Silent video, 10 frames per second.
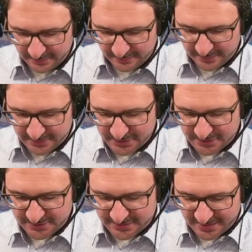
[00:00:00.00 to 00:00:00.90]
that
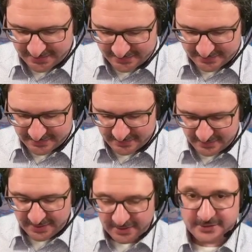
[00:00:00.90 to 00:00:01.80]
just says
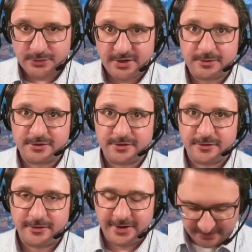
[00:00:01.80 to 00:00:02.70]
x2 equals
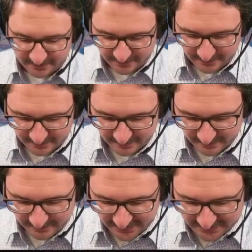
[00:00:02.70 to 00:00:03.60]
3.
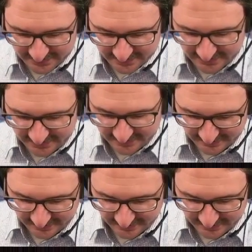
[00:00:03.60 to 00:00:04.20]
That's easy.